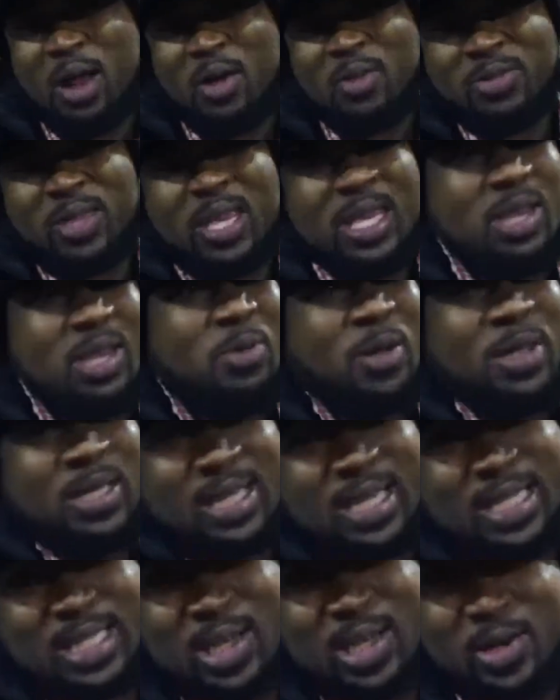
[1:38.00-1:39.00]
don't think you
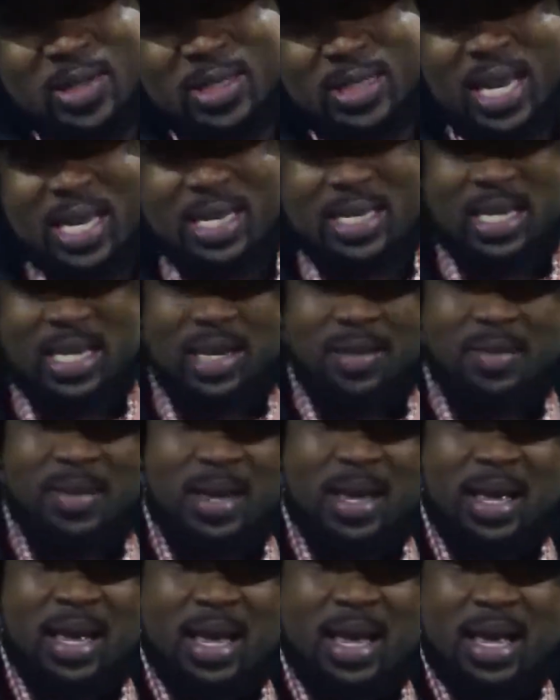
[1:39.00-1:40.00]
into the church that deep.
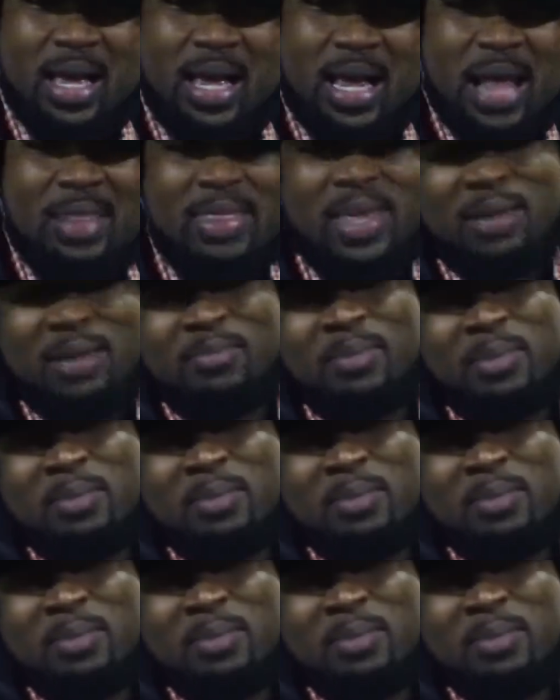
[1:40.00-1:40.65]
I think